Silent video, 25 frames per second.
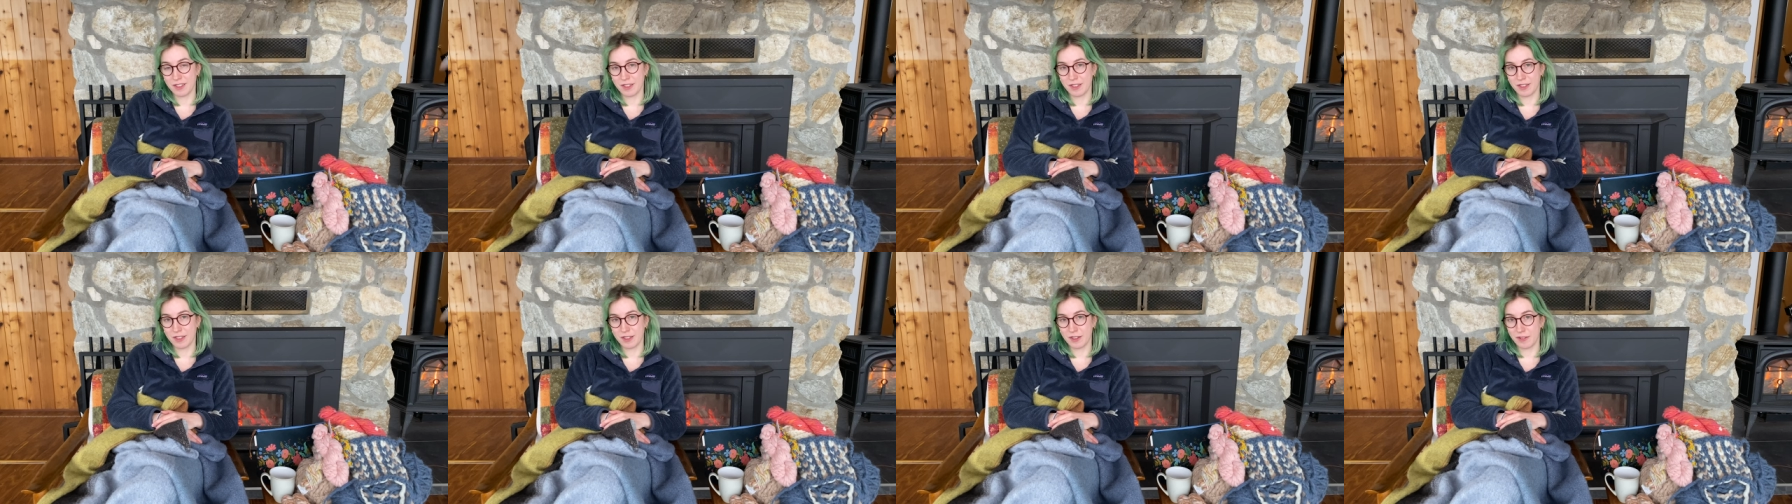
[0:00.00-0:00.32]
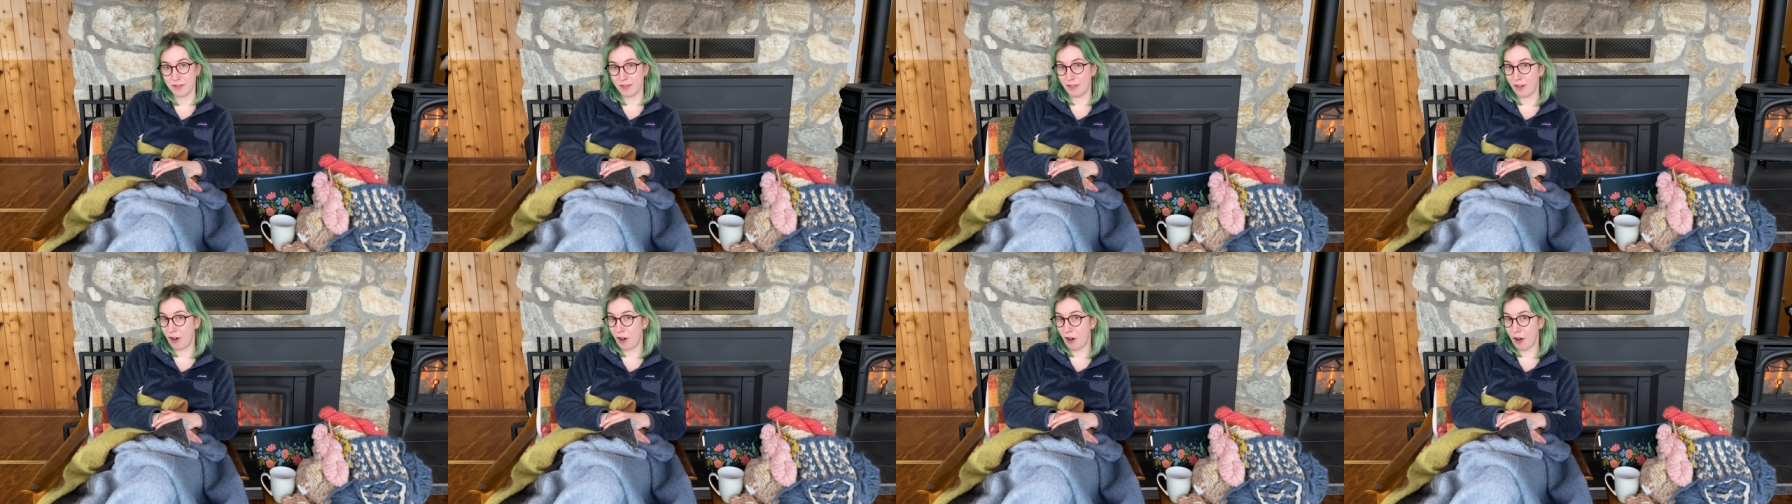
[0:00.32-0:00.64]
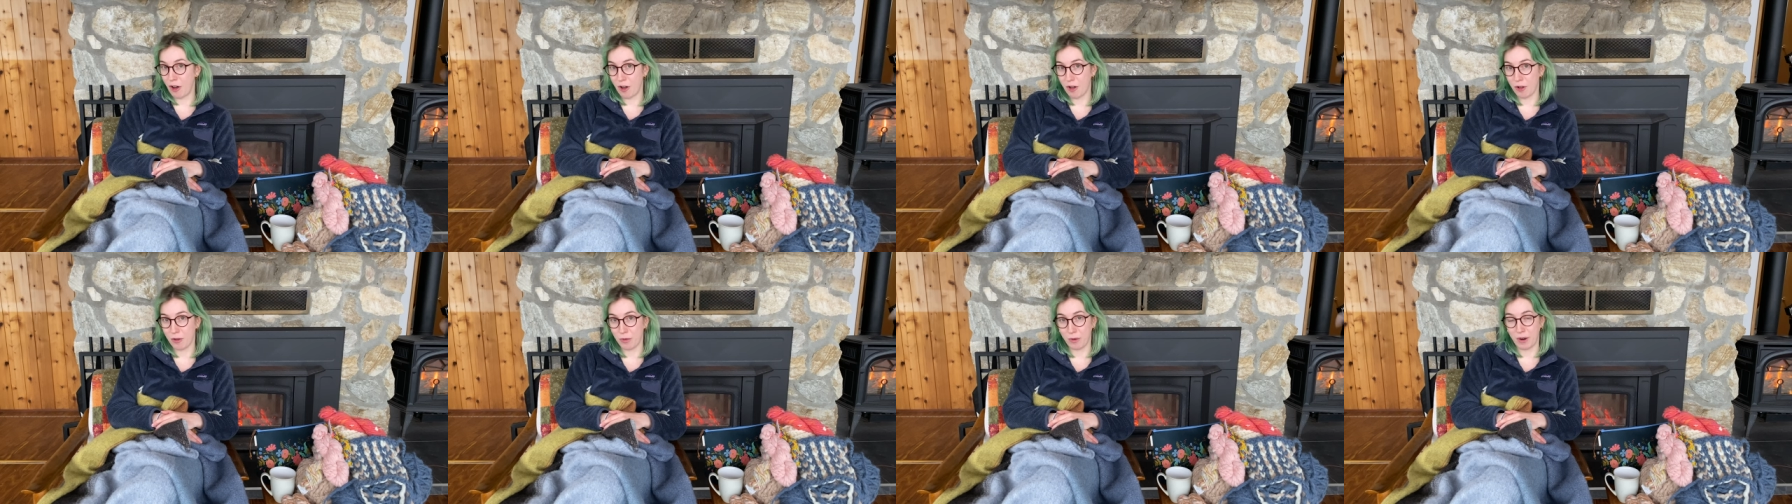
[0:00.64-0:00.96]
the
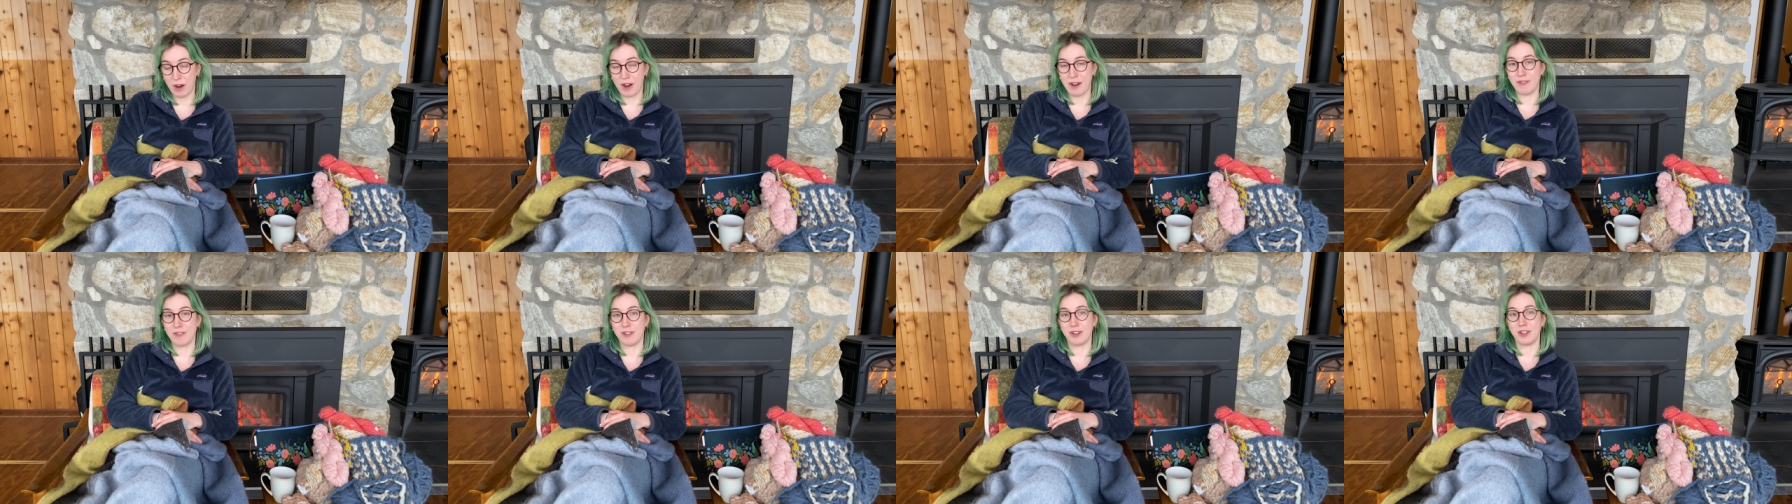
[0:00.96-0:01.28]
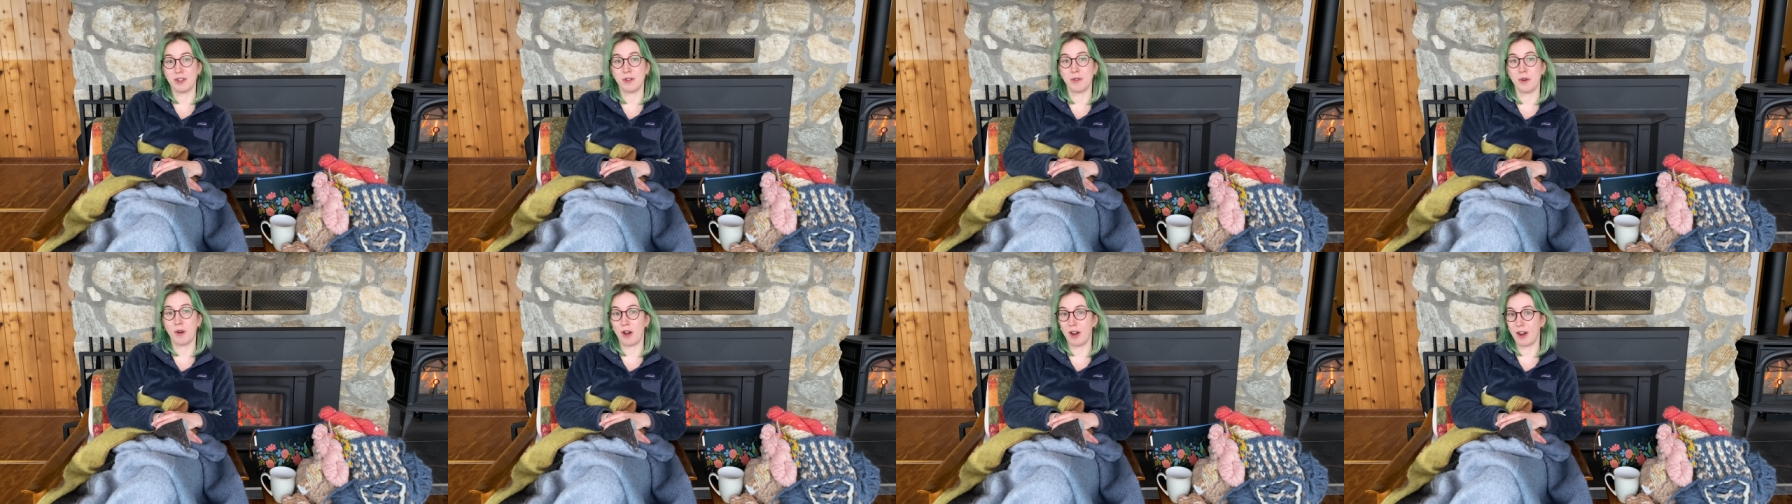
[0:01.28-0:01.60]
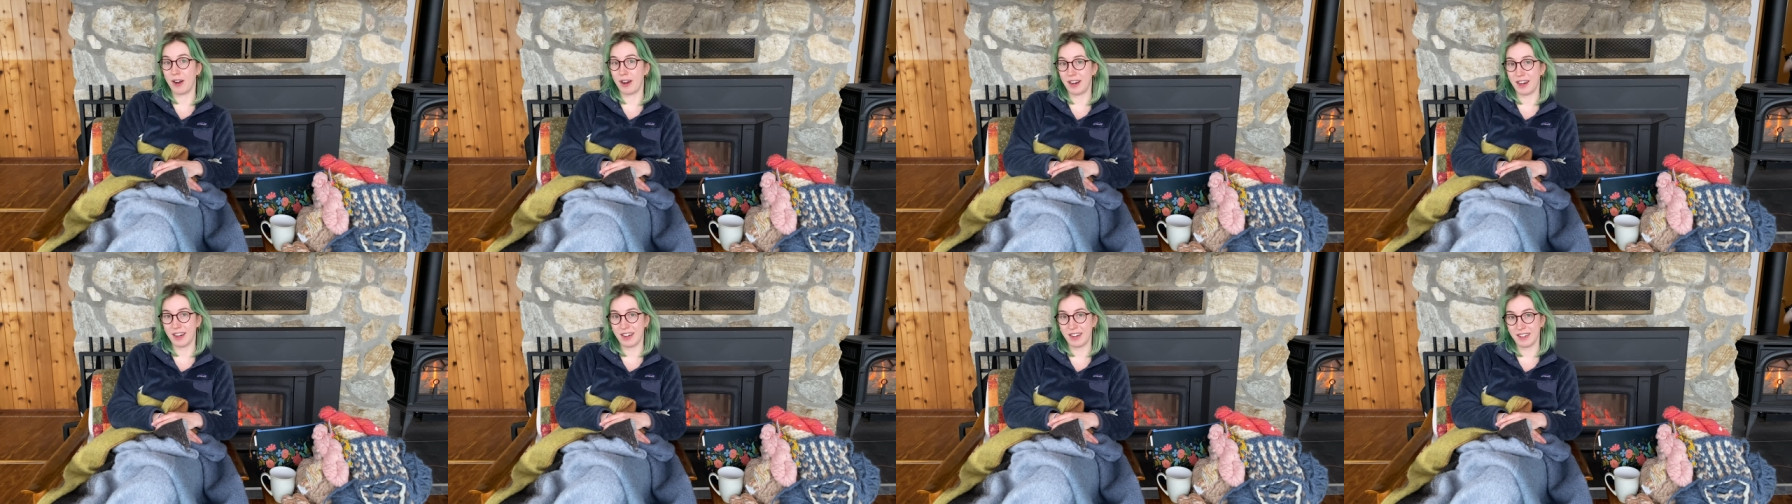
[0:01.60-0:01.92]
fall wherever you
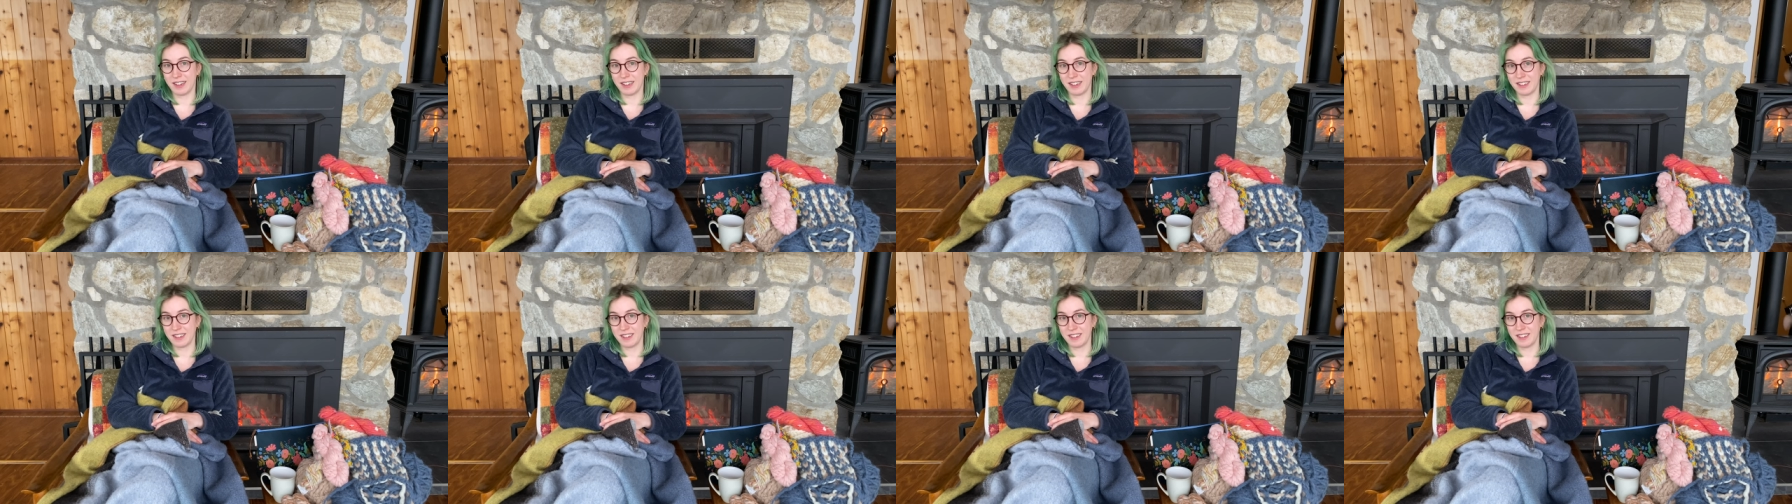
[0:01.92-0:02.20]
are,